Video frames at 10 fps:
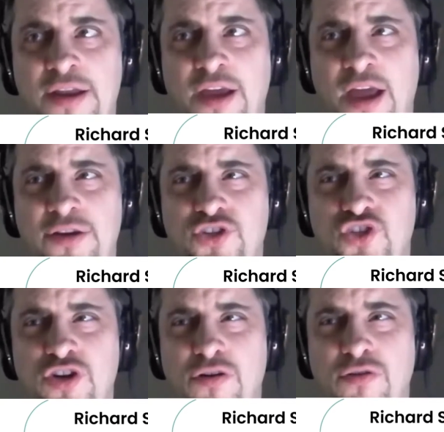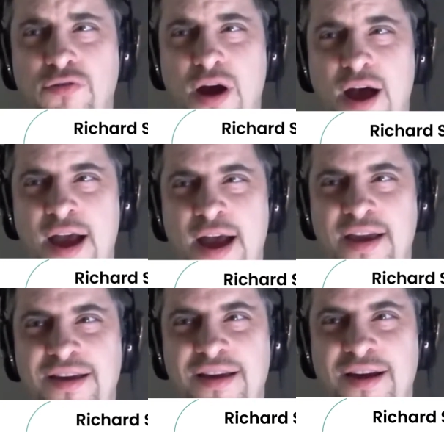and so I
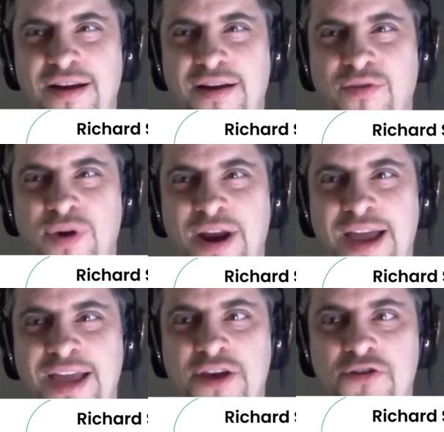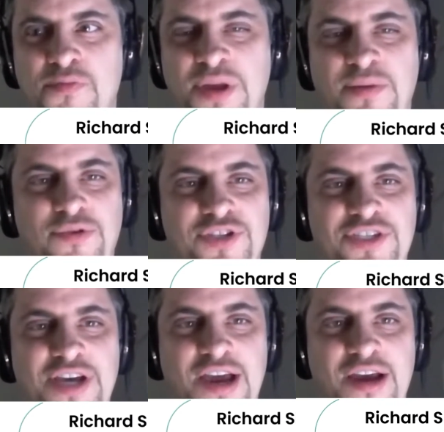when I hear people
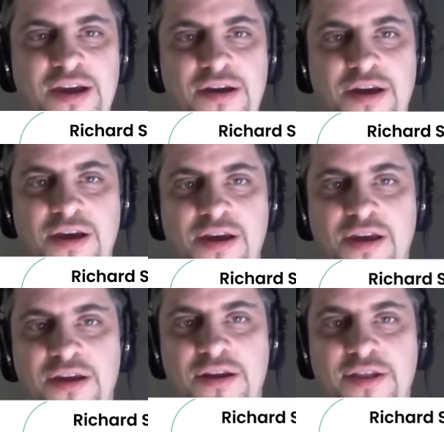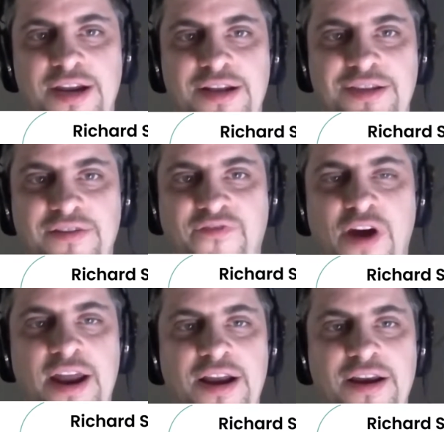say, that at the
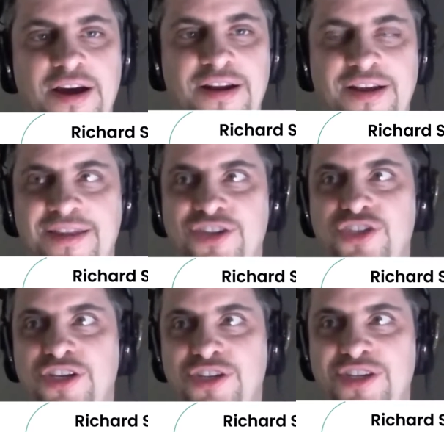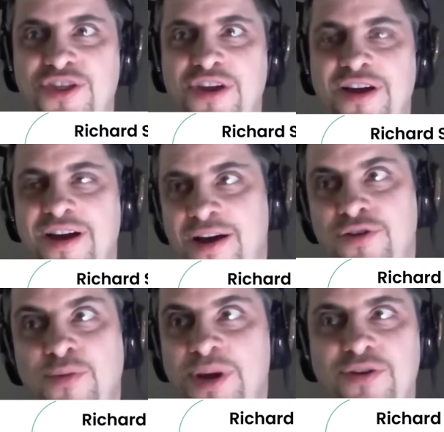Friday night, like this is a thing.
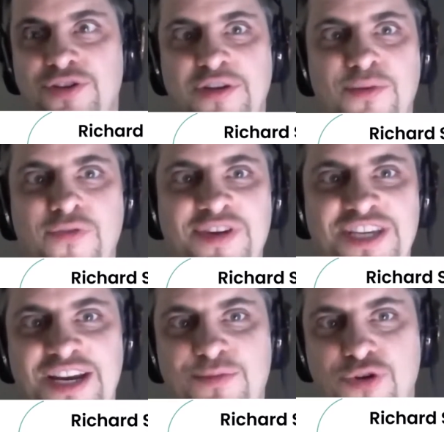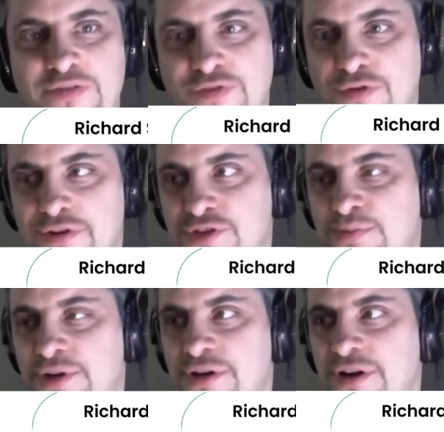Nobody goes to the movies anymore, of course,
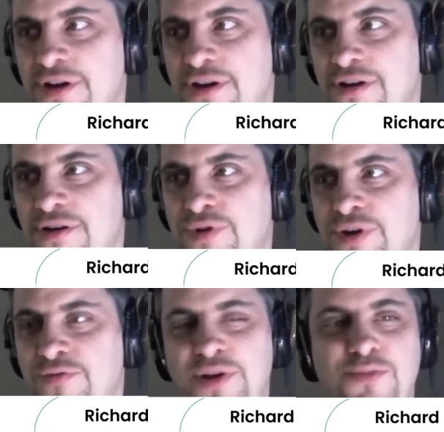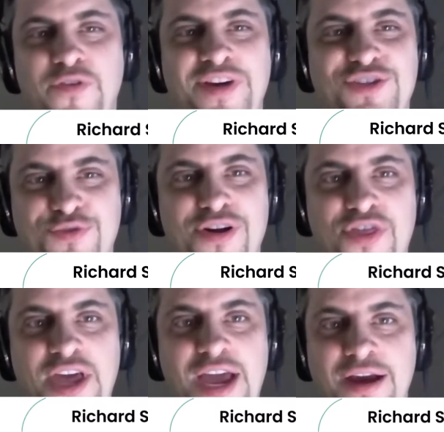but when movies were a
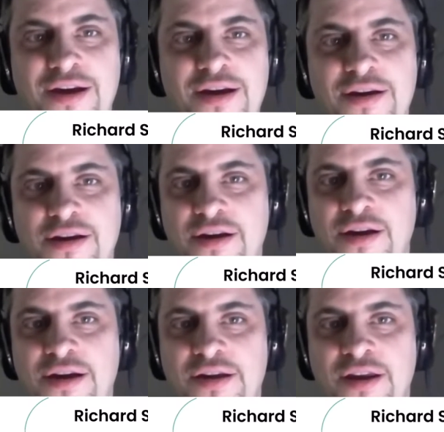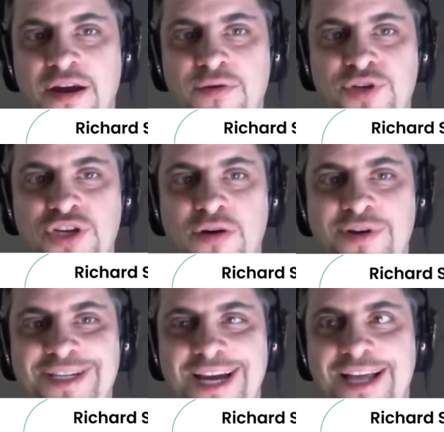thing, it was
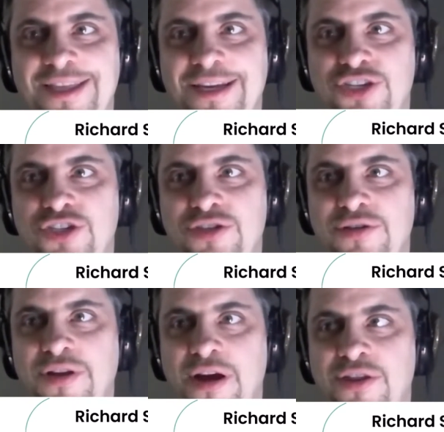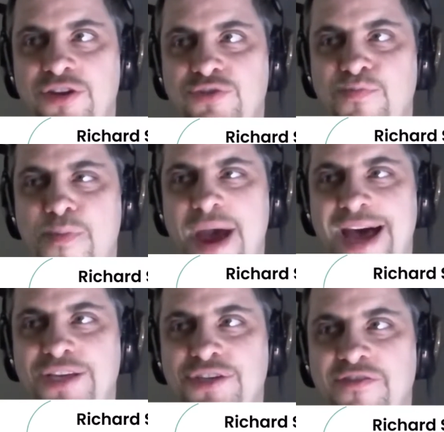always like this
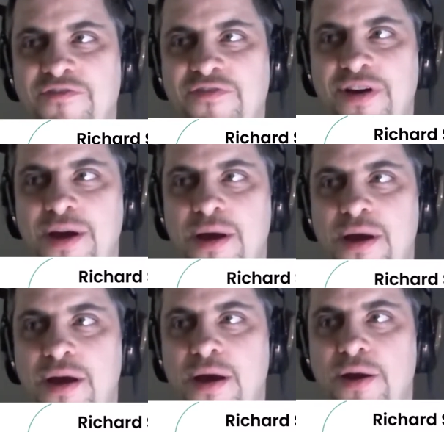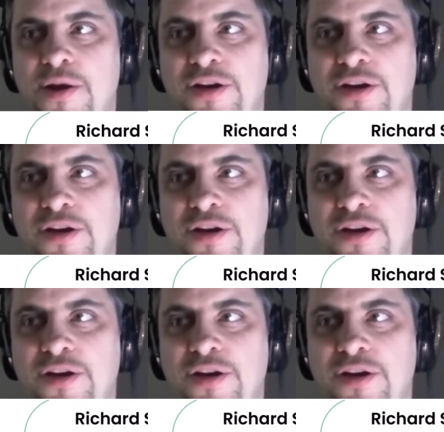massive, like